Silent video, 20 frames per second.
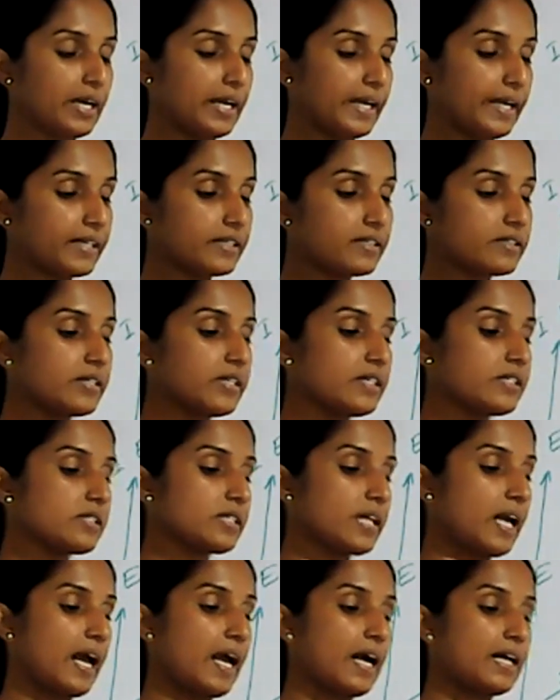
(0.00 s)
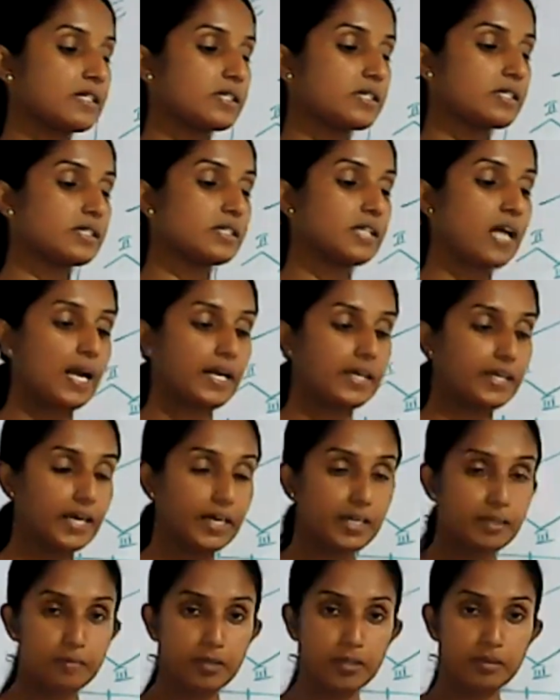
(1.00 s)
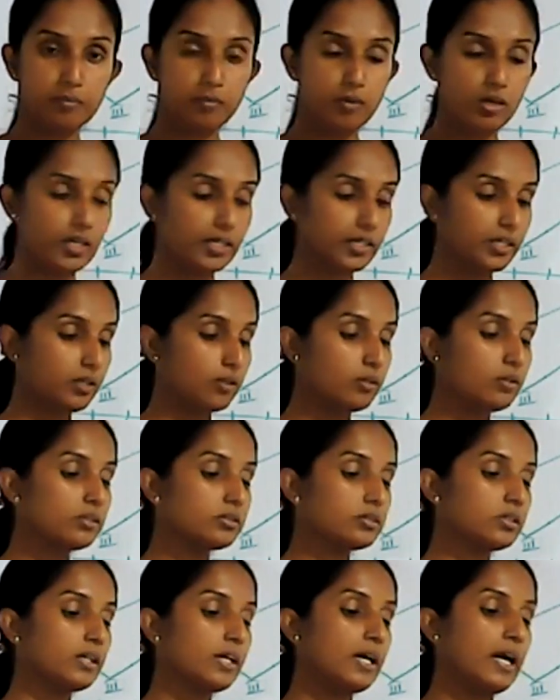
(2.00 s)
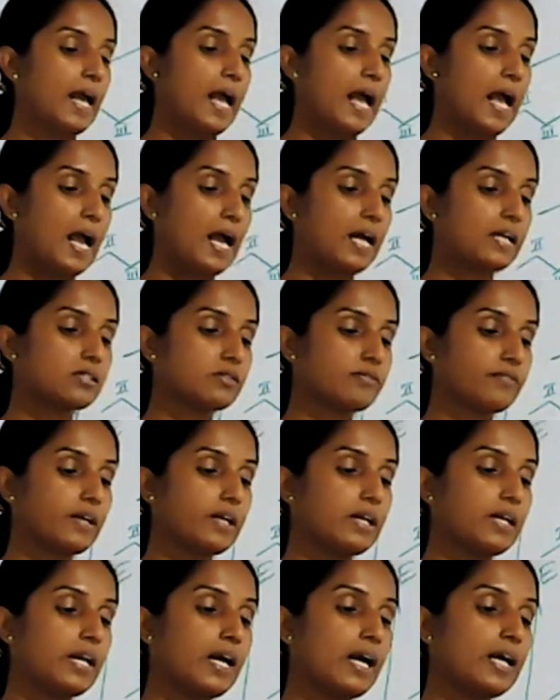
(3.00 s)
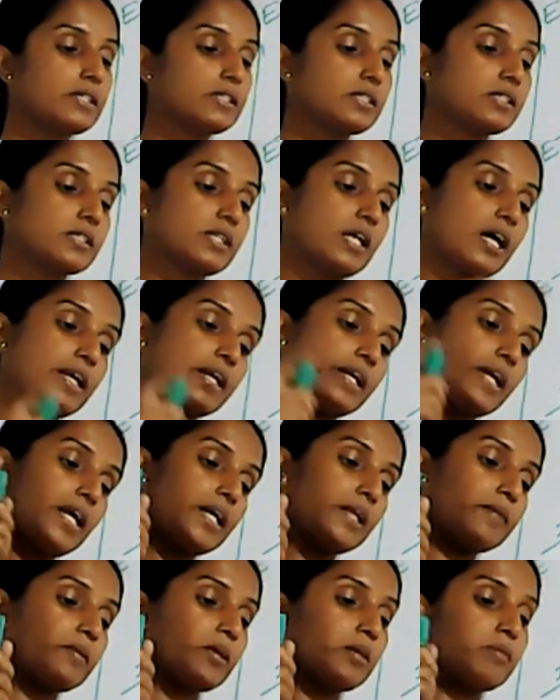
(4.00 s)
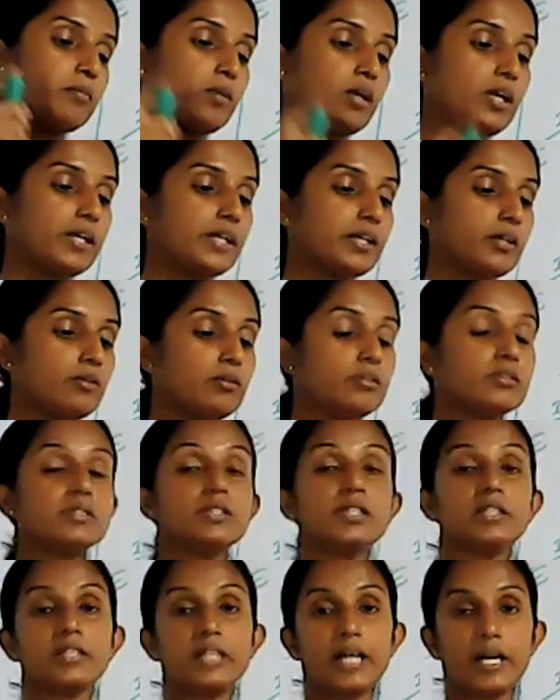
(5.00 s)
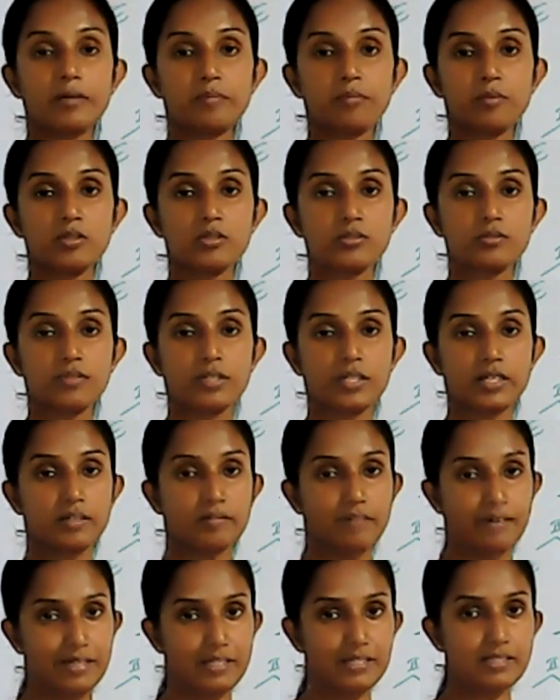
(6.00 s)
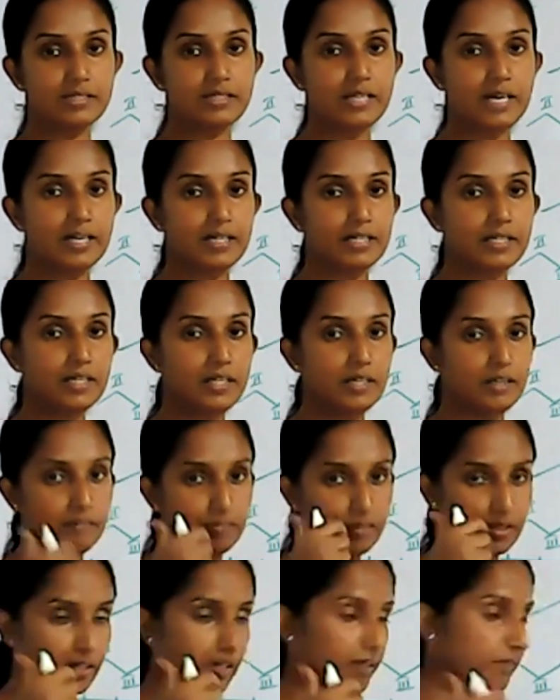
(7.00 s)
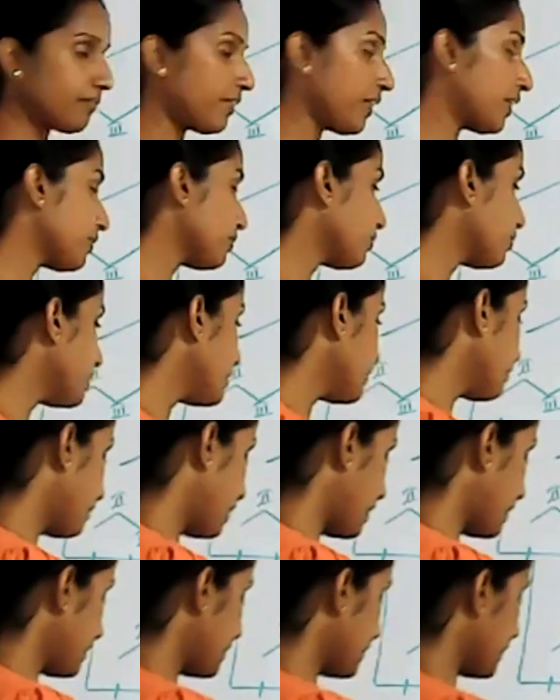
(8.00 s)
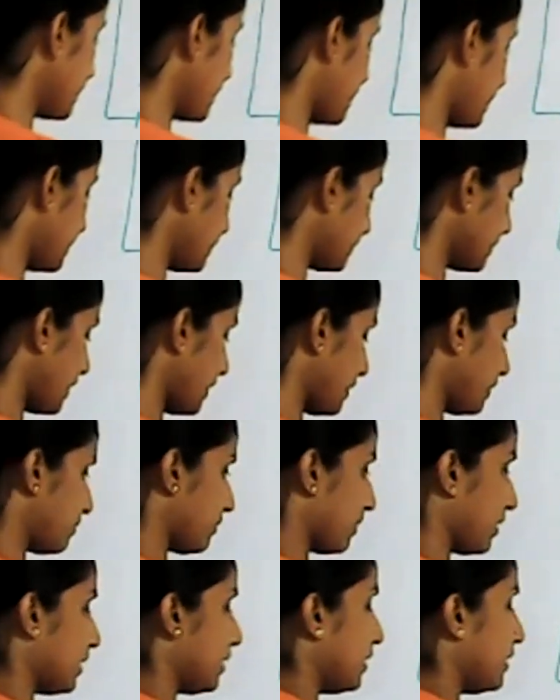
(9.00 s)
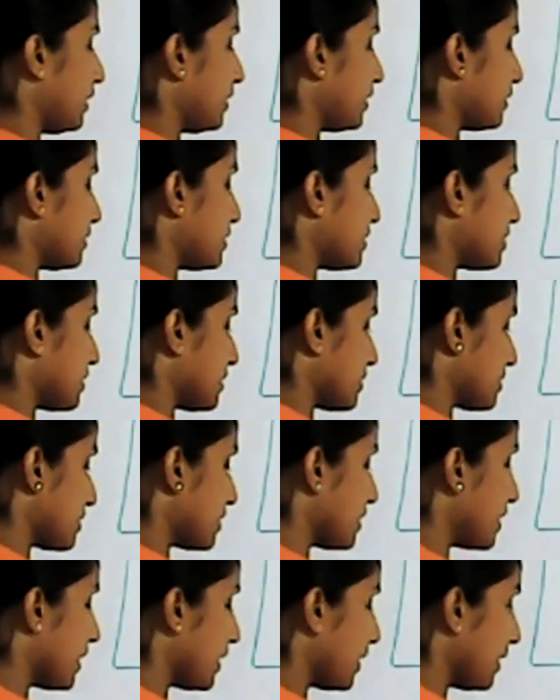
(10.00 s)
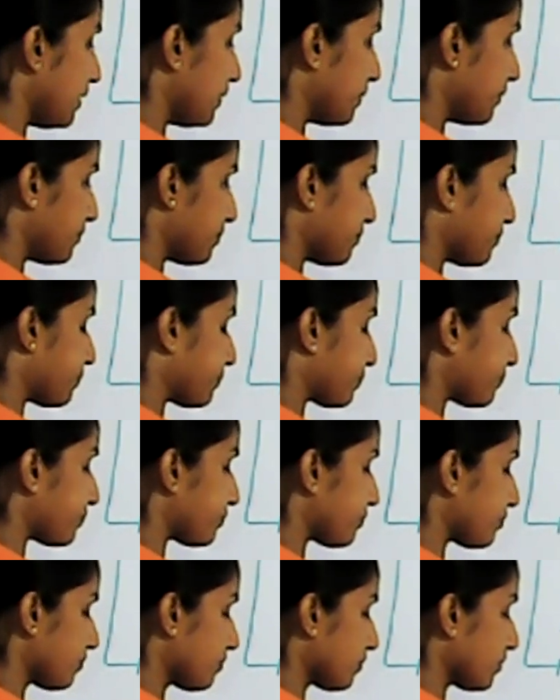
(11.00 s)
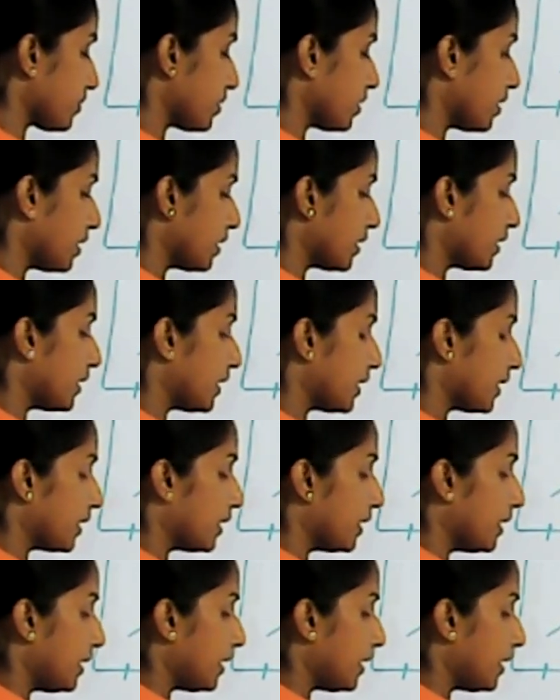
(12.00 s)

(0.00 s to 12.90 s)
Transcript: Exist as diatomic molecules as well as triatomic molecules in the atmosphere. What is that? We can find only one regarding that one. This is D, E.